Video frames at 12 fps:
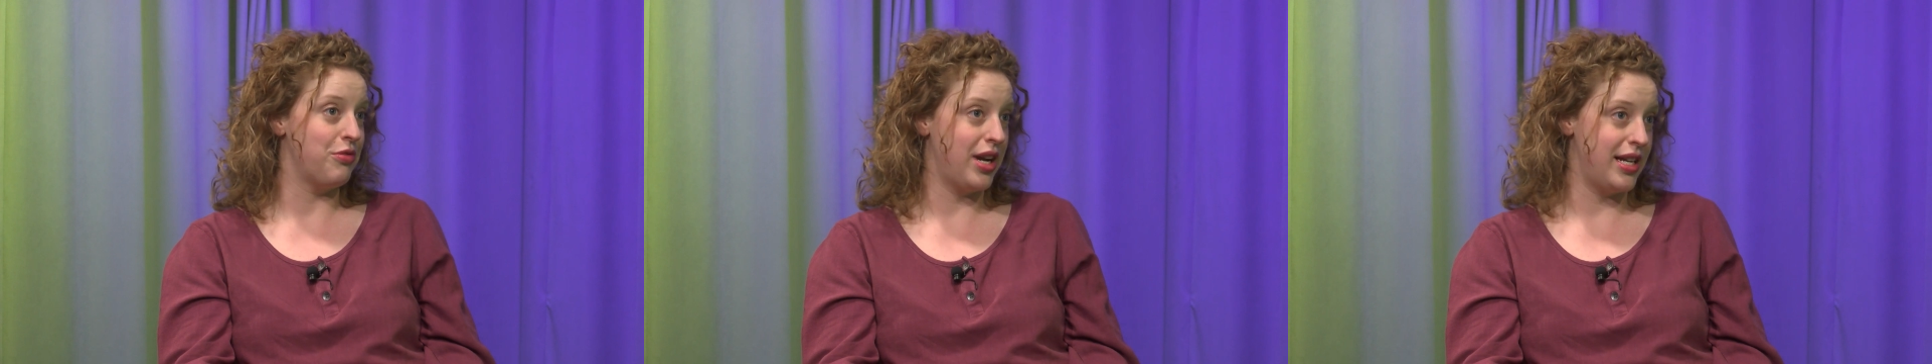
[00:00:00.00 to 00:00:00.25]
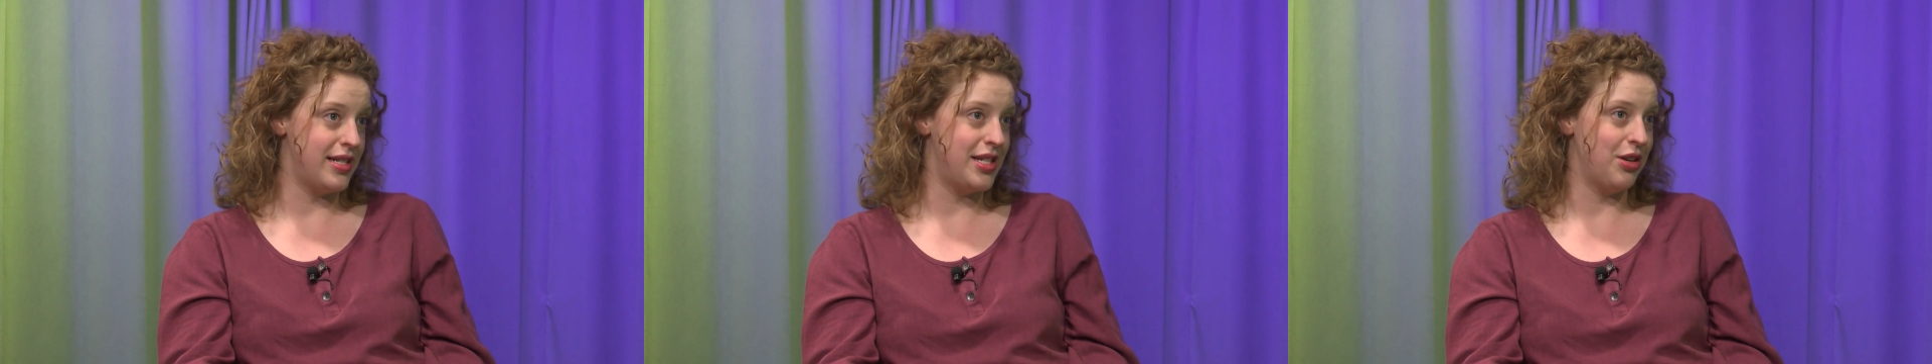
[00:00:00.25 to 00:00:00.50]

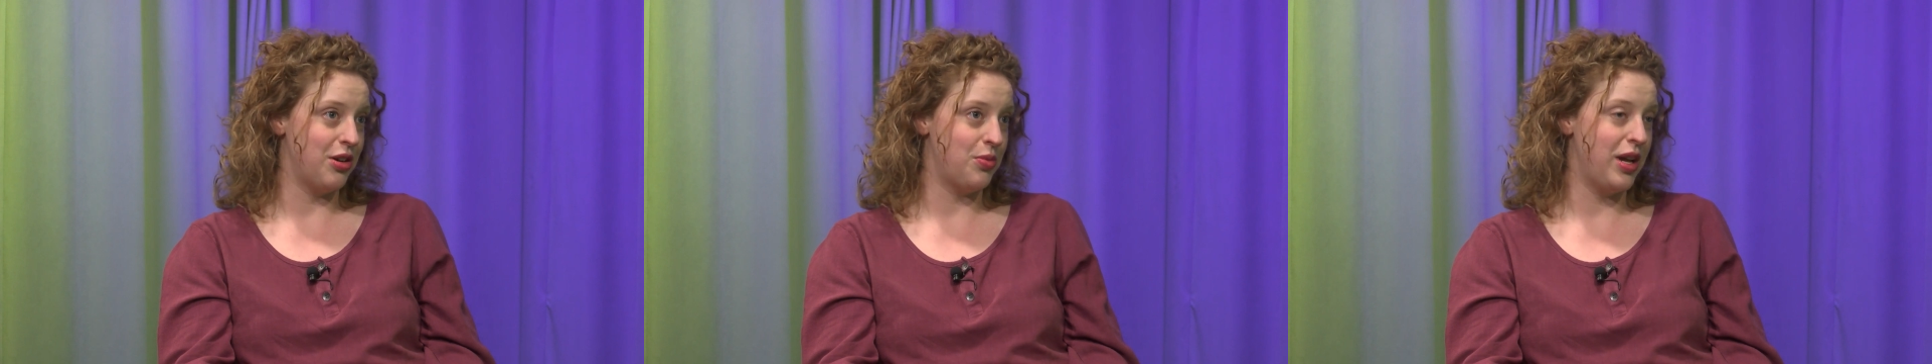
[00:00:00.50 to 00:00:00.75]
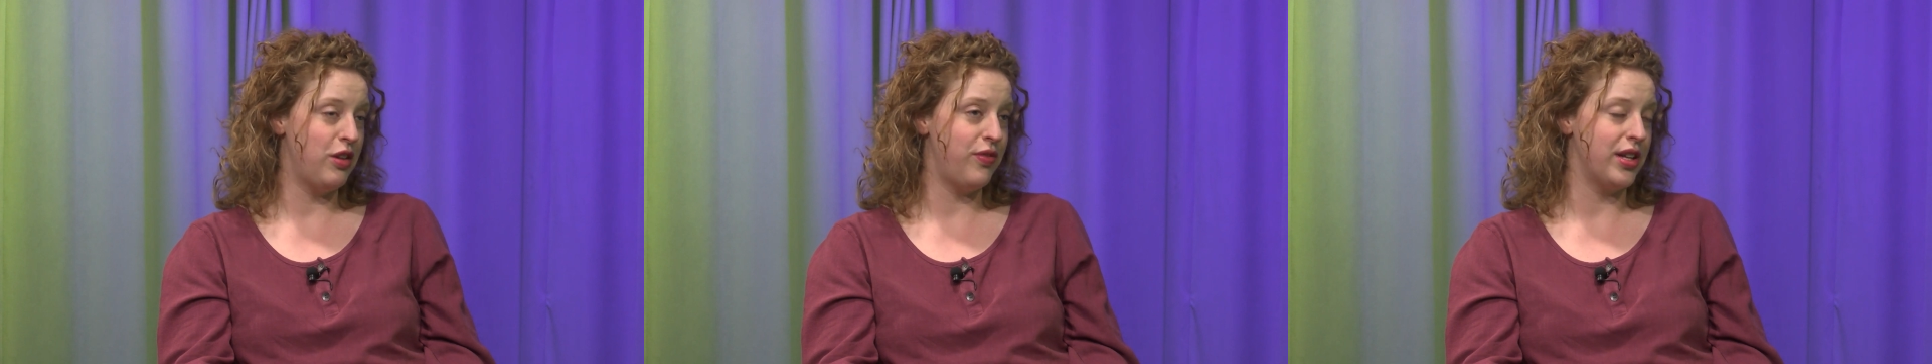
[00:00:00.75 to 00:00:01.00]
raised here in
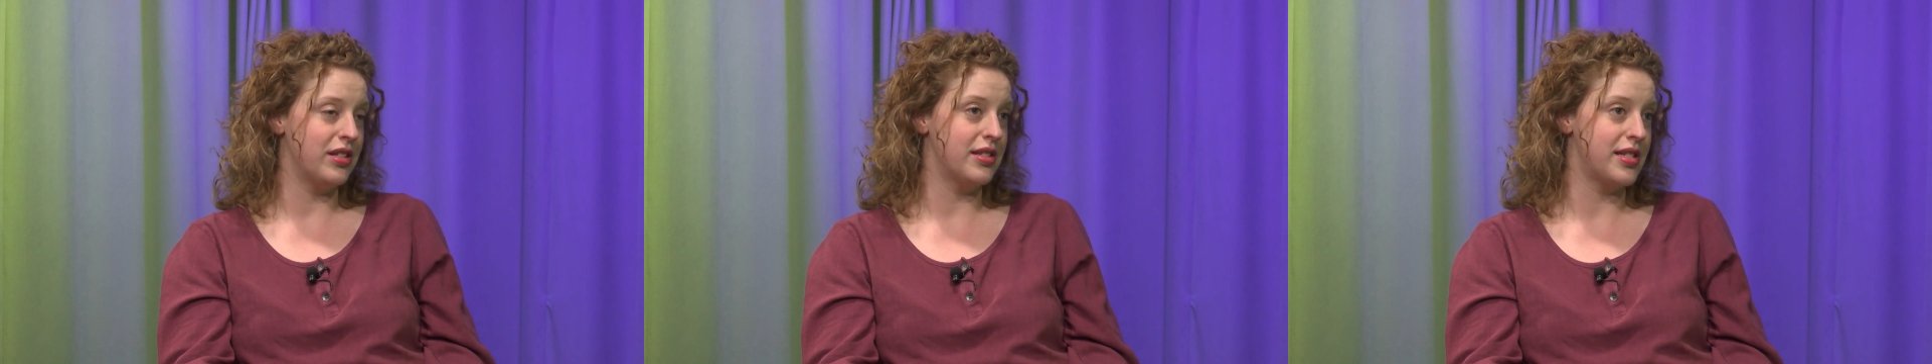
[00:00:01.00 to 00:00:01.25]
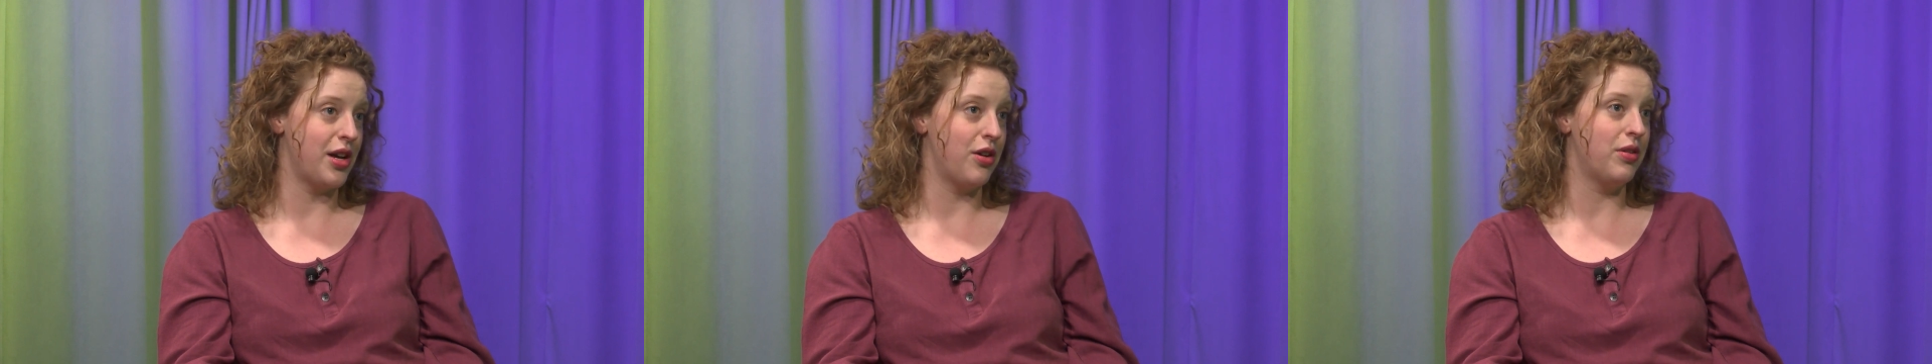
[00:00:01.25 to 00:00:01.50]
Wakefield.
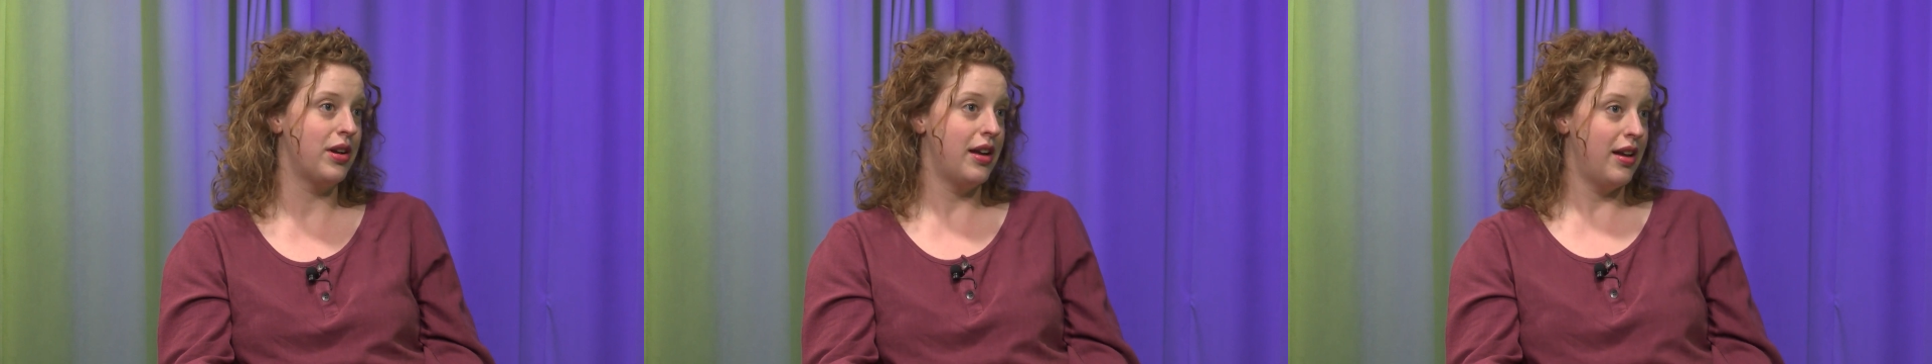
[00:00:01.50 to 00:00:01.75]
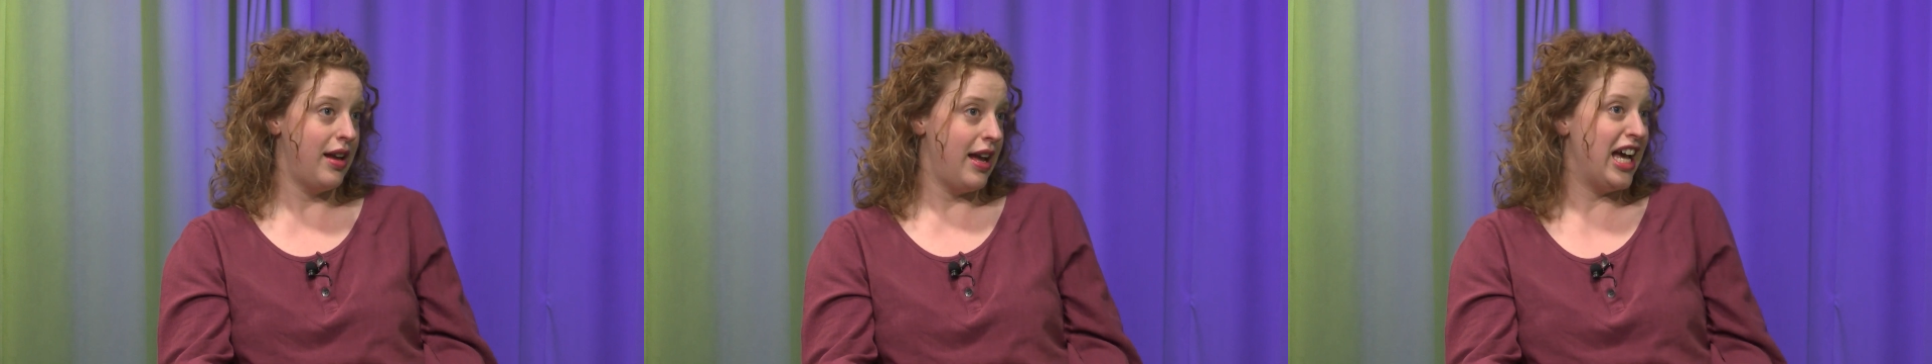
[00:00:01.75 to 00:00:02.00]
So
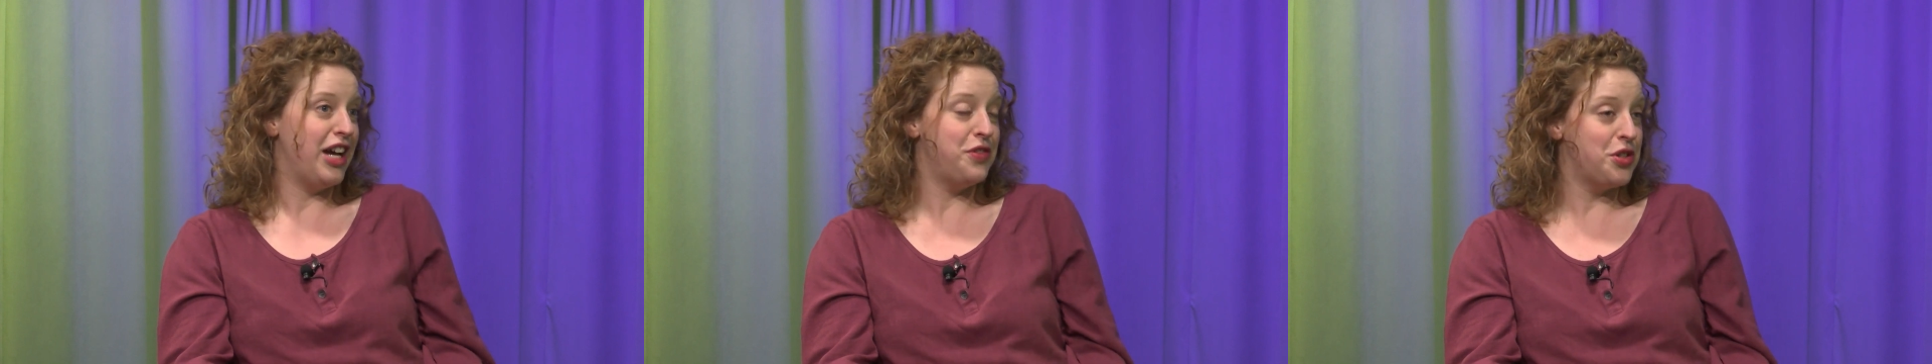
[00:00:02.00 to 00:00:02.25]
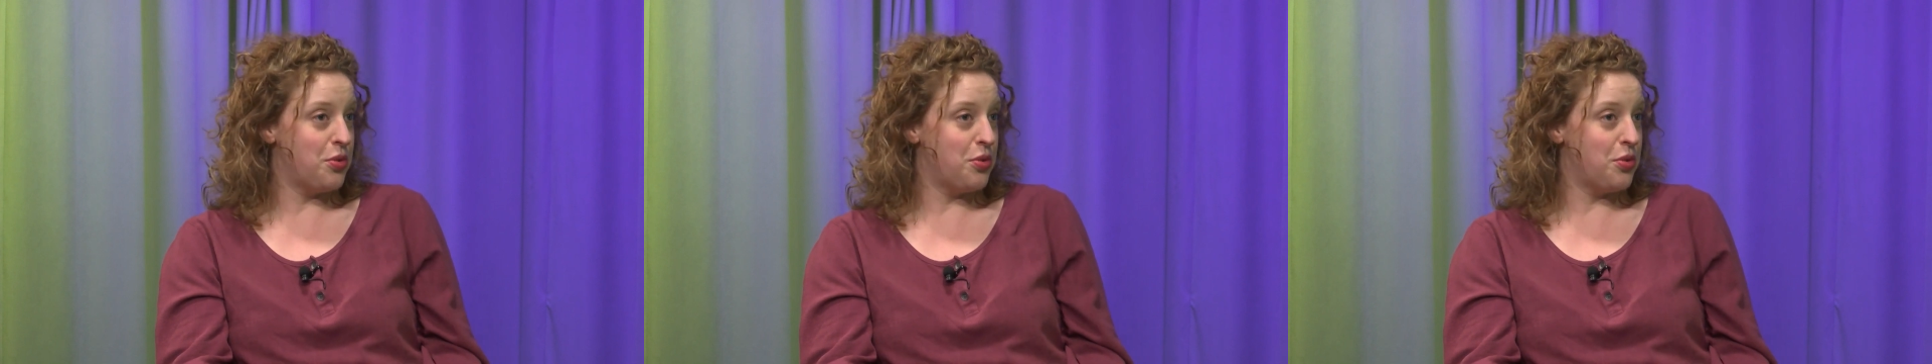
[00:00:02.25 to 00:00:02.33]
after